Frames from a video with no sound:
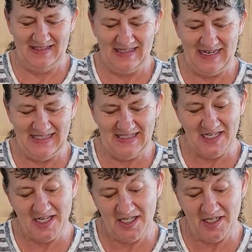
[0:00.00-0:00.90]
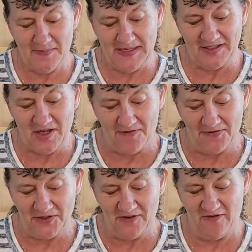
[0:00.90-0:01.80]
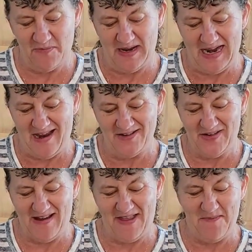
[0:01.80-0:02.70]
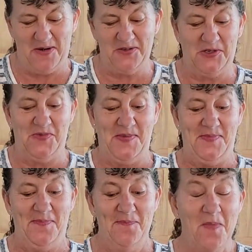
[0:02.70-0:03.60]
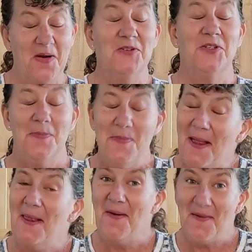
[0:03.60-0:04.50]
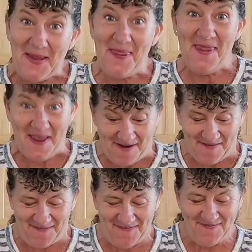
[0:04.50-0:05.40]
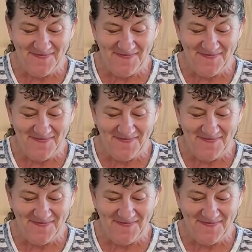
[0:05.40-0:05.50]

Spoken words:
It's still a little bit soft serve, but I also have that marshmallow in there.